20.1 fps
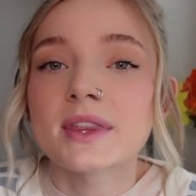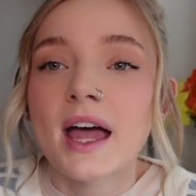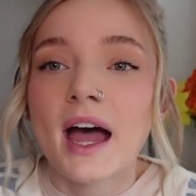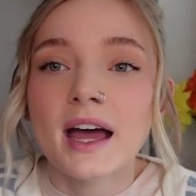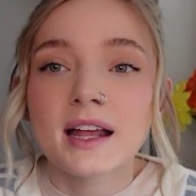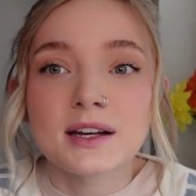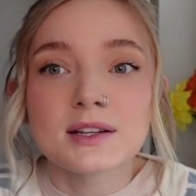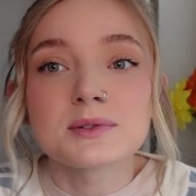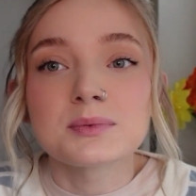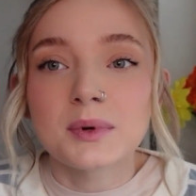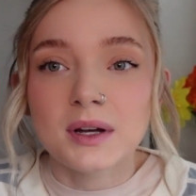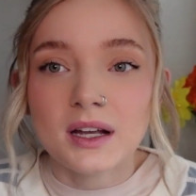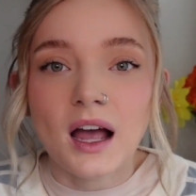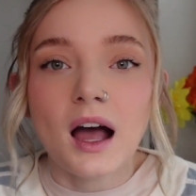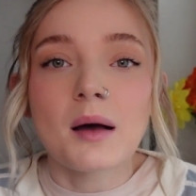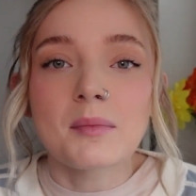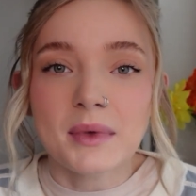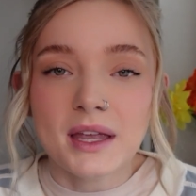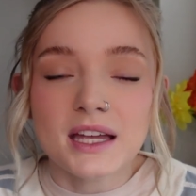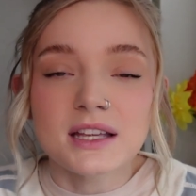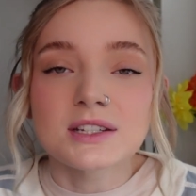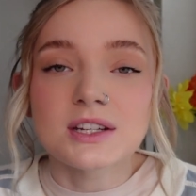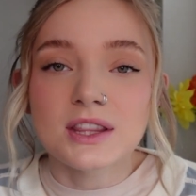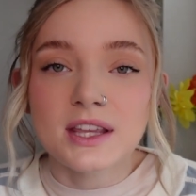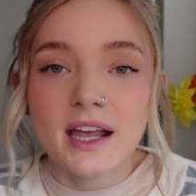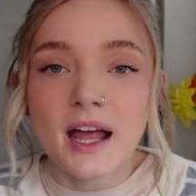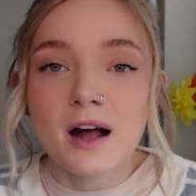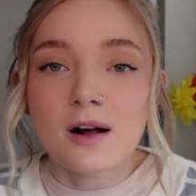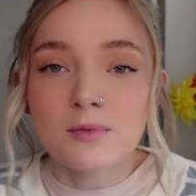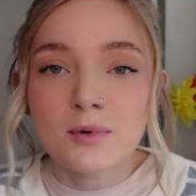That is what got me into
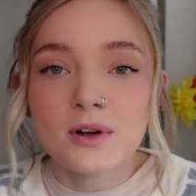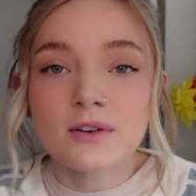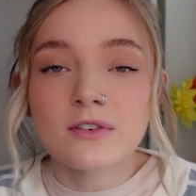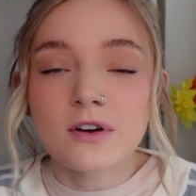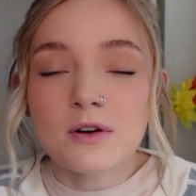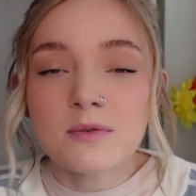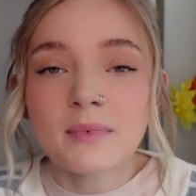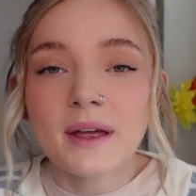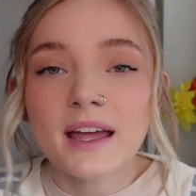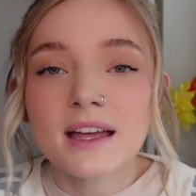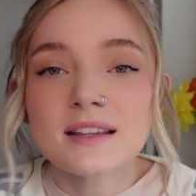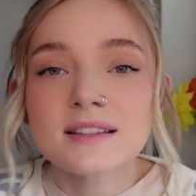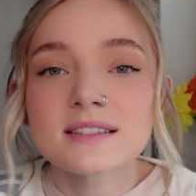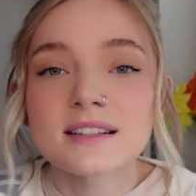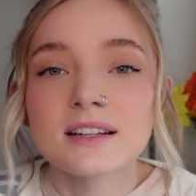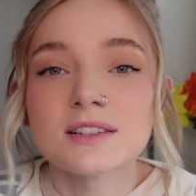the cowboy romance.